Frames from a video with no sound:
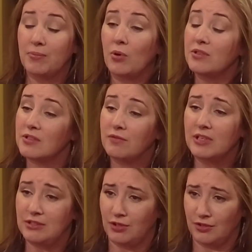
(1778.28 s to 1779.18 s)
importance of
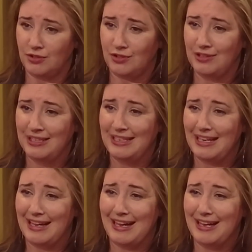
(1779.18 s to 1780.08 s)
research,
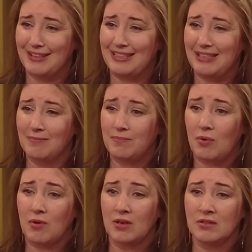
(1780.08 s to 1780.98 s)
the
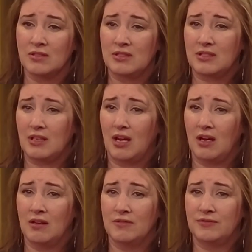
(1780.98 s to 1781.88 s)
importance
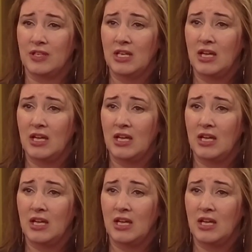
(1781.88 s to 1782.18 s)
of